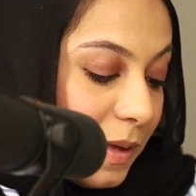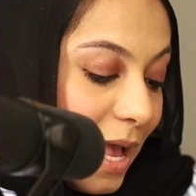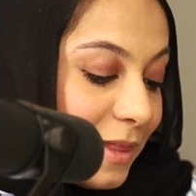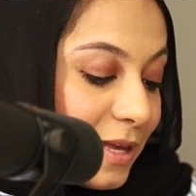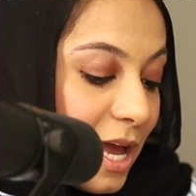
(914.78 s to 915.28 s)

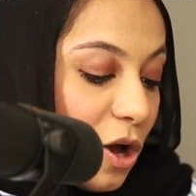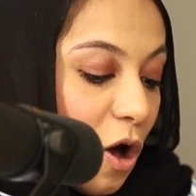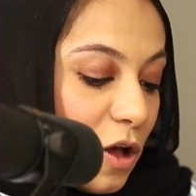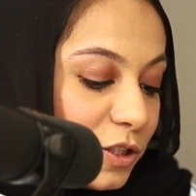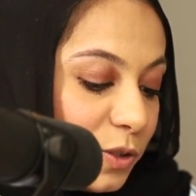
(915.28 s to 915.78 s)
And then
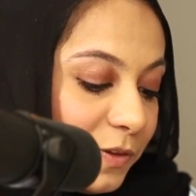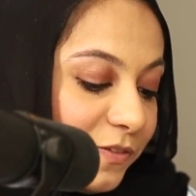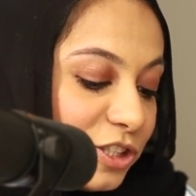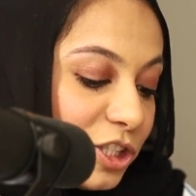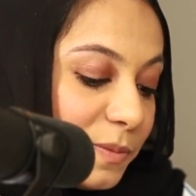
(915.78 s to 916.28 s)
all
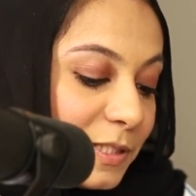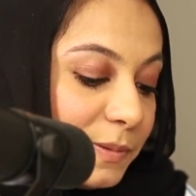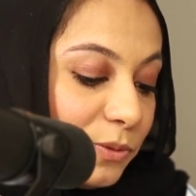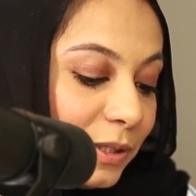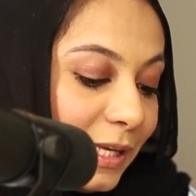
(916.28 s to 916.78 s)
supervision must
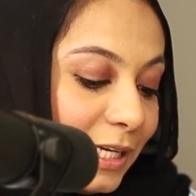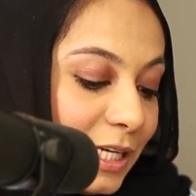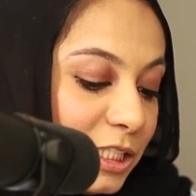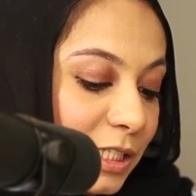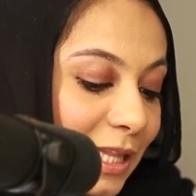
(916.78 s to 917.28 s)
be
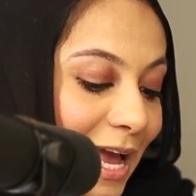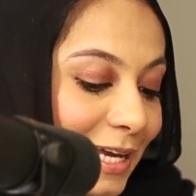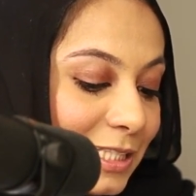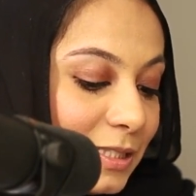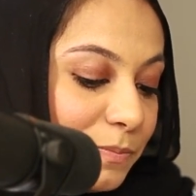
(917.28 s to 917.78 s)
related to
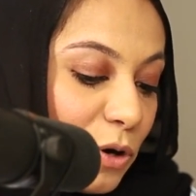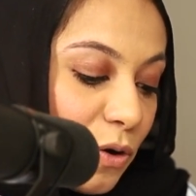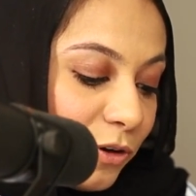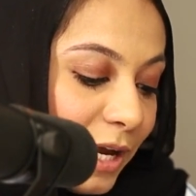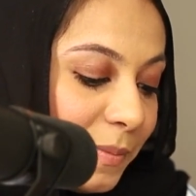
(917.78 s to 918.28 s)
client
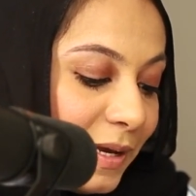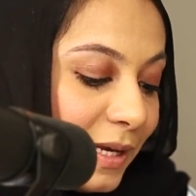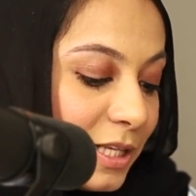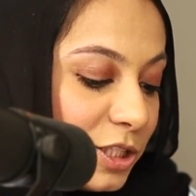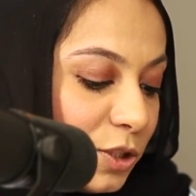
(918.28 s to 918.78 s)
programming,
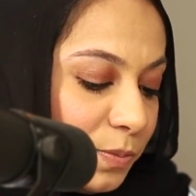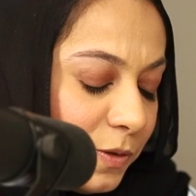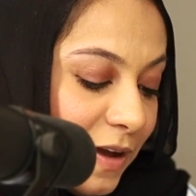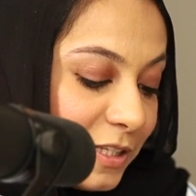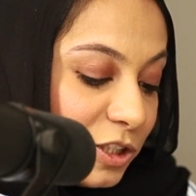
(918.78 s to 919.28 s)
and
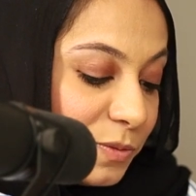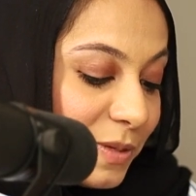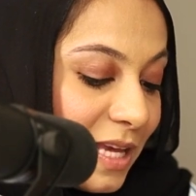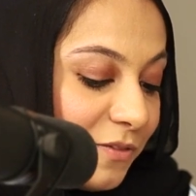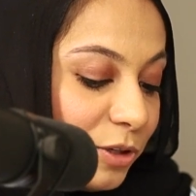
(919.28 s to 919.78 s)
supervisors
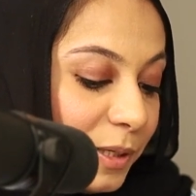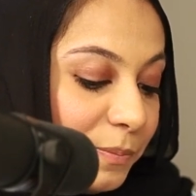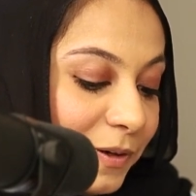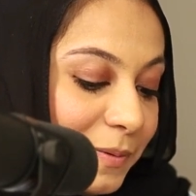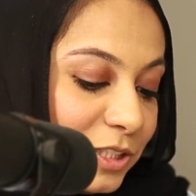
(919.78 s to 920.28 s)
must have written
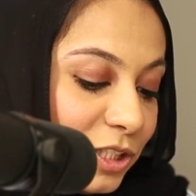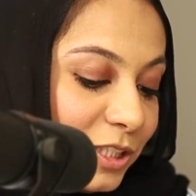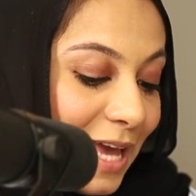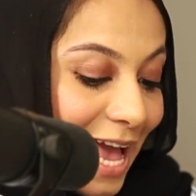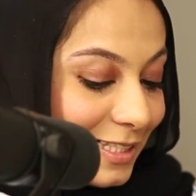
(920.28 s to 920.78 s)
permission
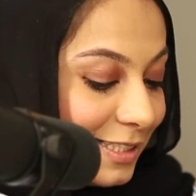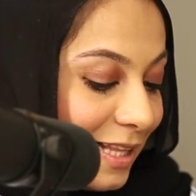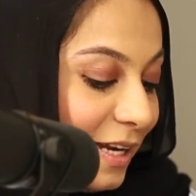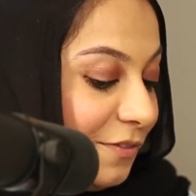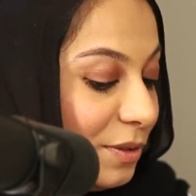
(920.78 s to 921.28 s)
to access
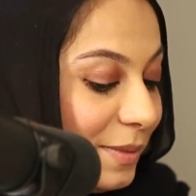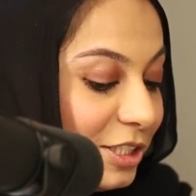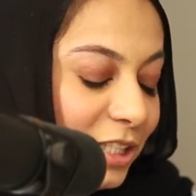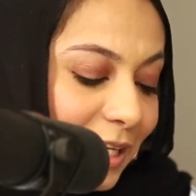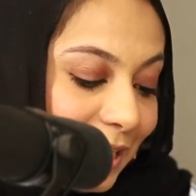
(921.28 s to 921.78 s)
client
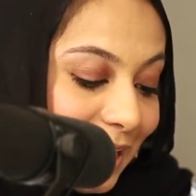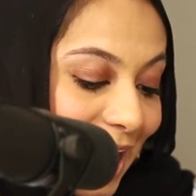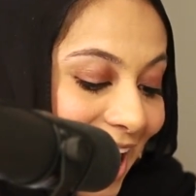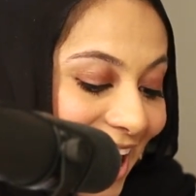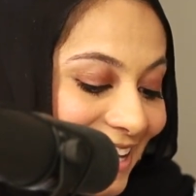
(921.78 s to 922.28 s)
information
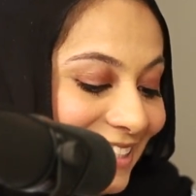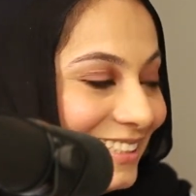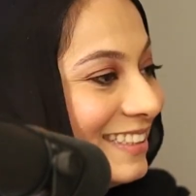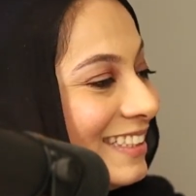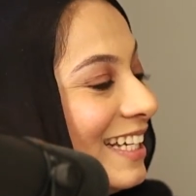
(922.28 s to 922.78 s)

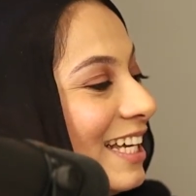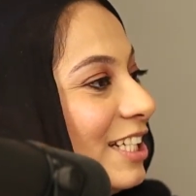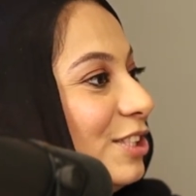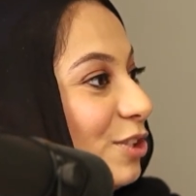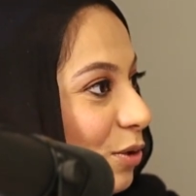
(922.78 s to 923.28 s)
again.
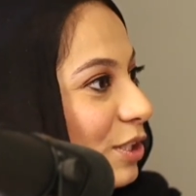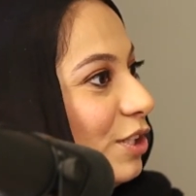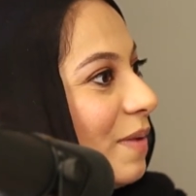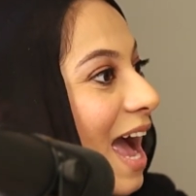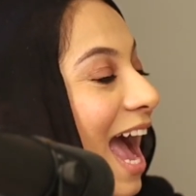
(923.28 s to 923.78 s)
So
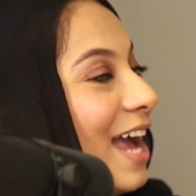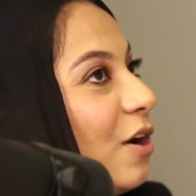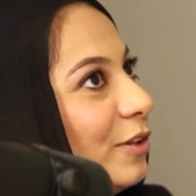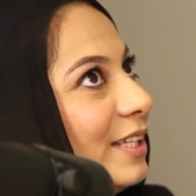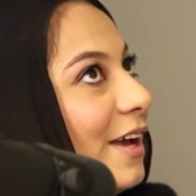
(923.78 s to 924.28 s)
I
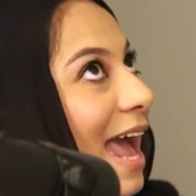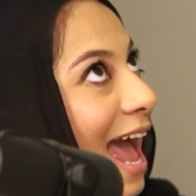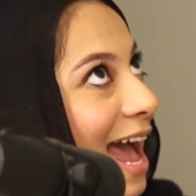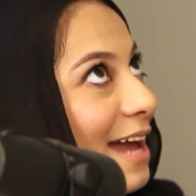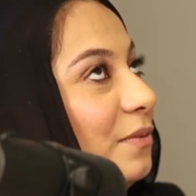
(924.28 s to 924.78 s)
only
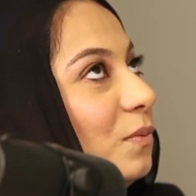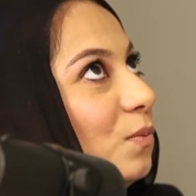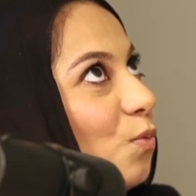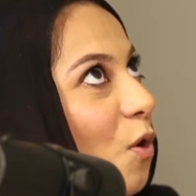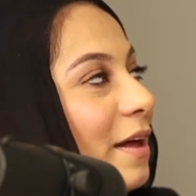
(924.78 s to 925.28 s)
had
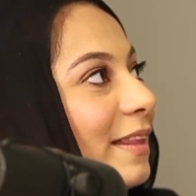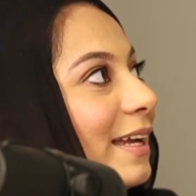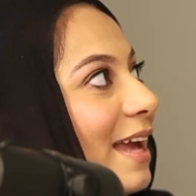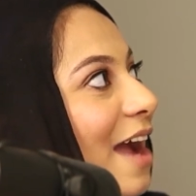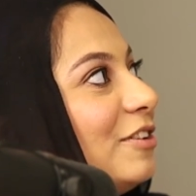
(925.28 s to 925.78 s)

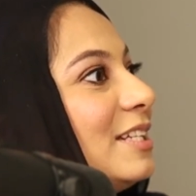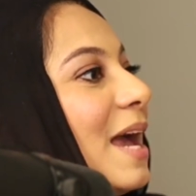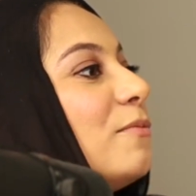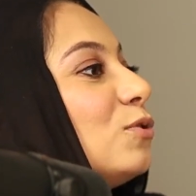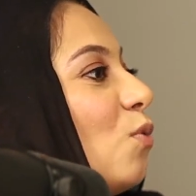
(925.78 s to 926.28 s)
every
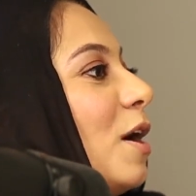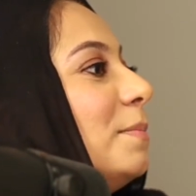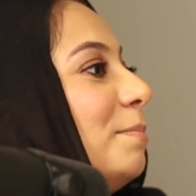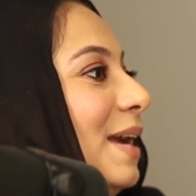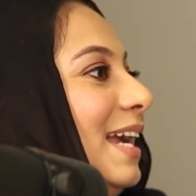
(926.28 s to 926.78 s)
time was
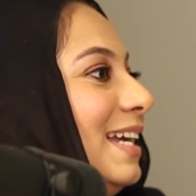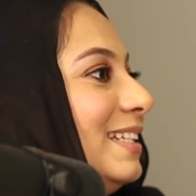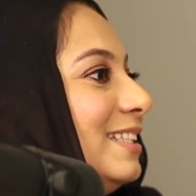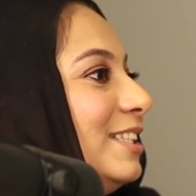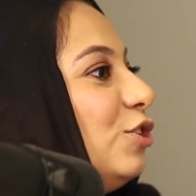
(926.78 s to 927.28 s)
one
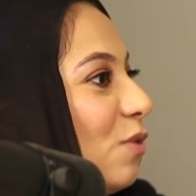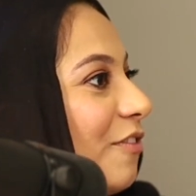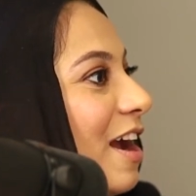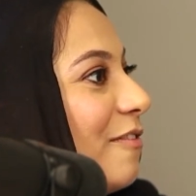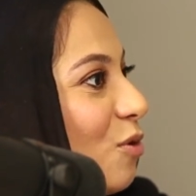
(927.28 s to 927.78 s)
main. Did you
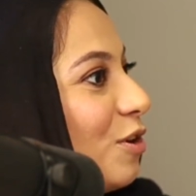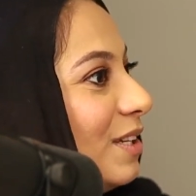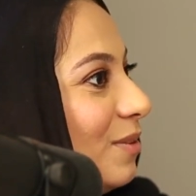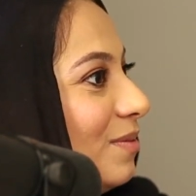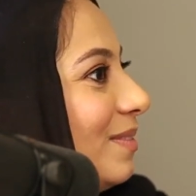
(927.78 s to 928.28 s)
ever have more
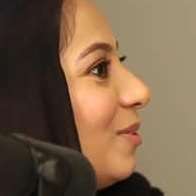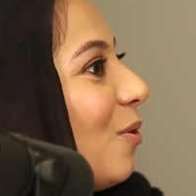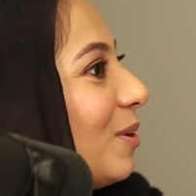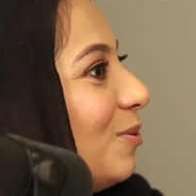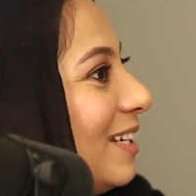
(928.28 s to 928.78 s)
than? No,
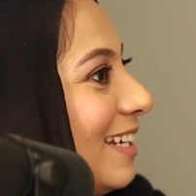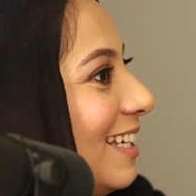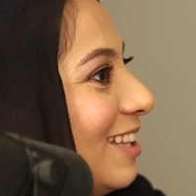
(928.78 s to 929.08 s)
you didn't either.